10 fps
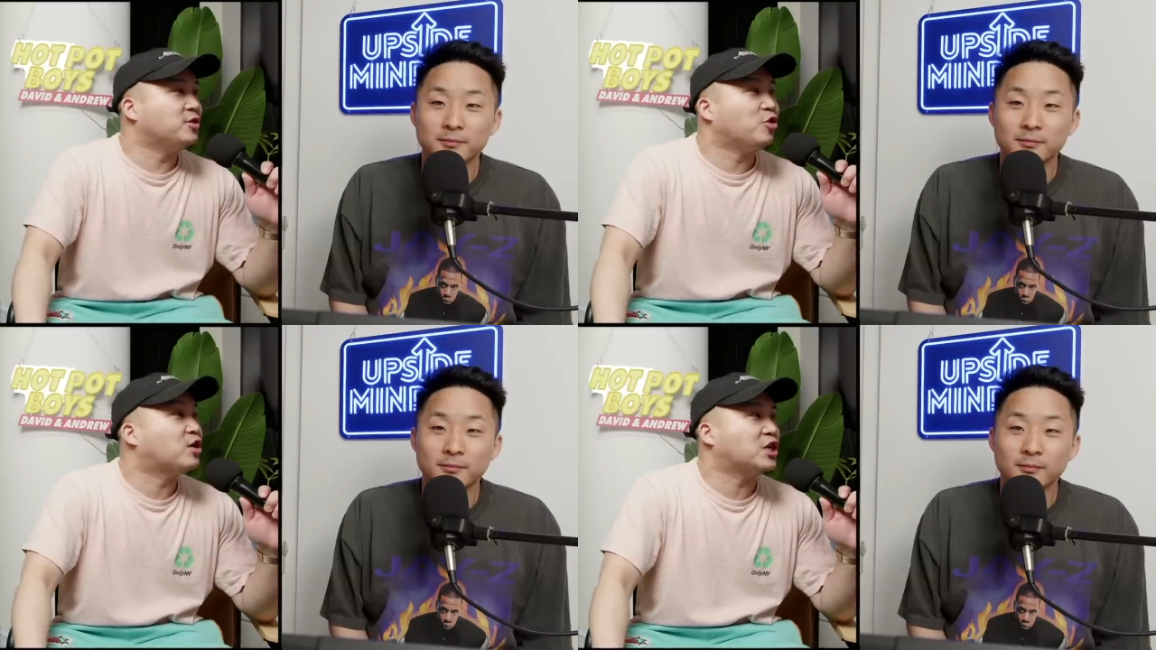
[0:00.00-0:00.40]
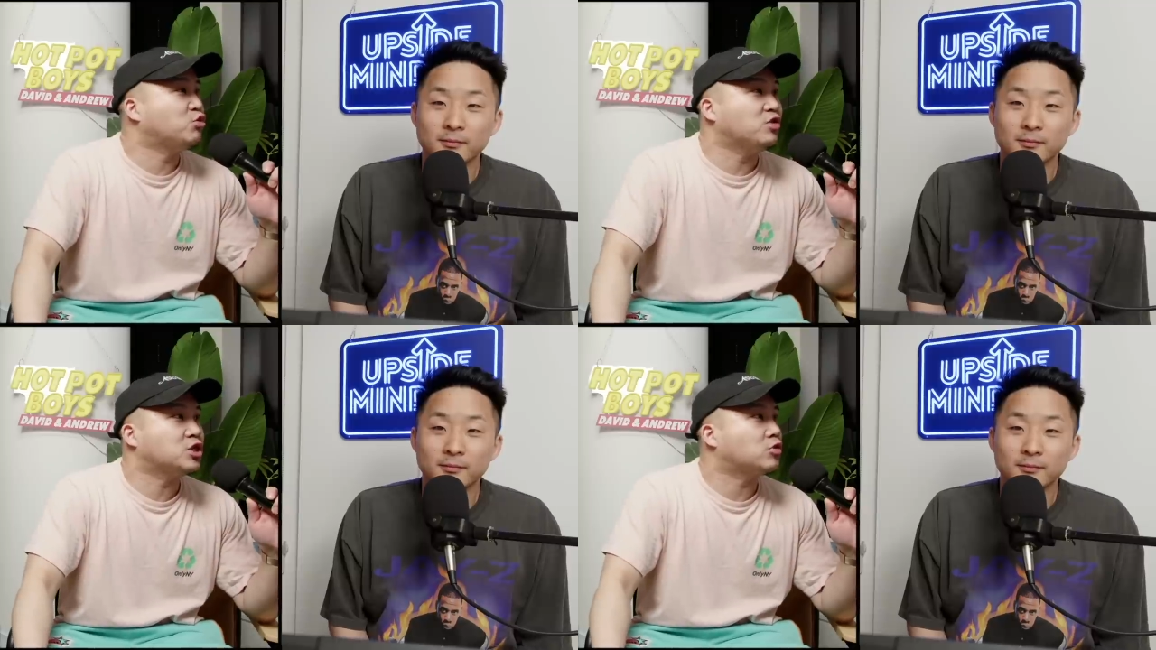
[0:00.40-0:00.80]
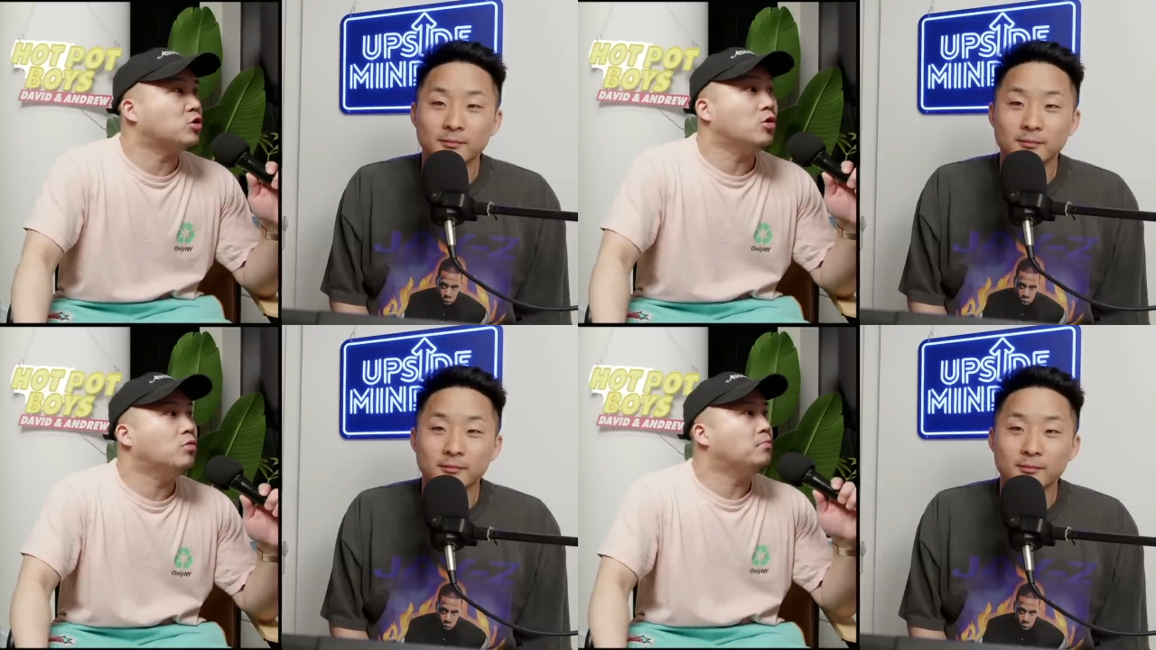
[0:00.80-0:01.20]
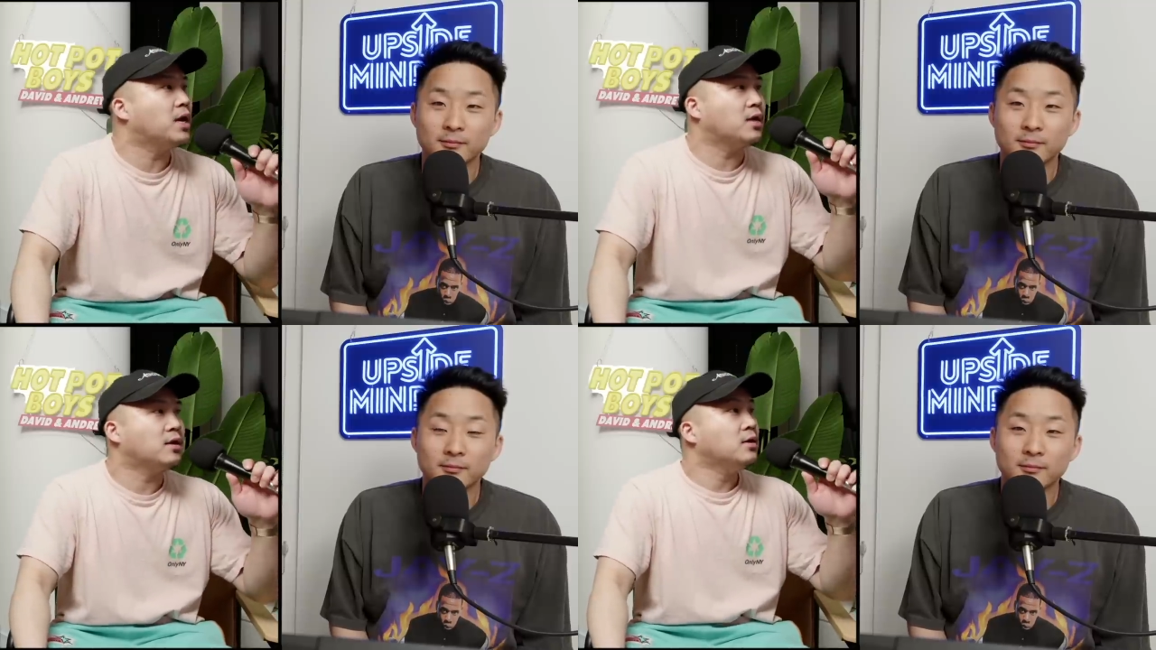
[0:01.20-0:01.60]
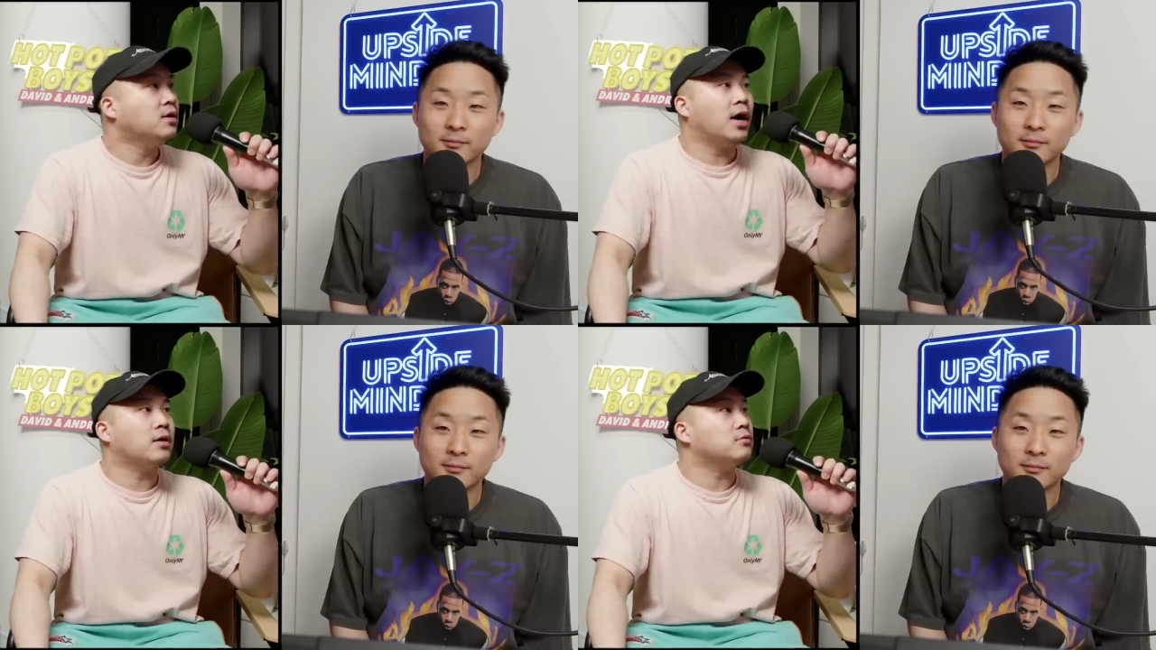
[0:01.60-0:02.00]
Speaker 1: look at you and just go, "Yo, man,
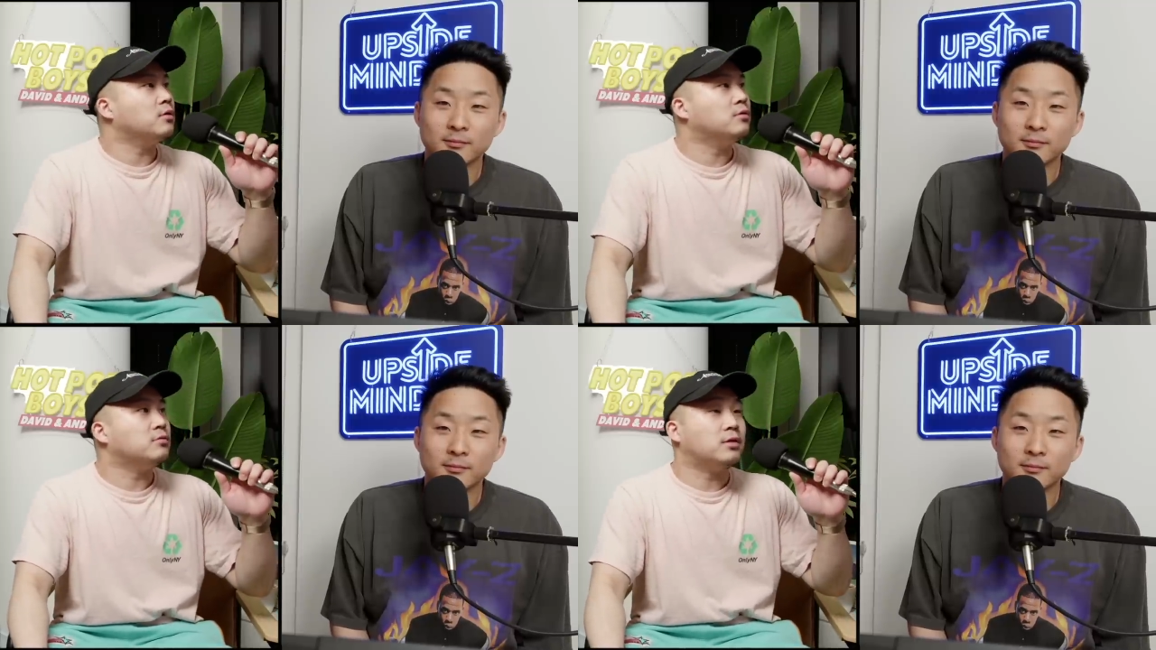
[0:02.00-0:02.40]
I don't know.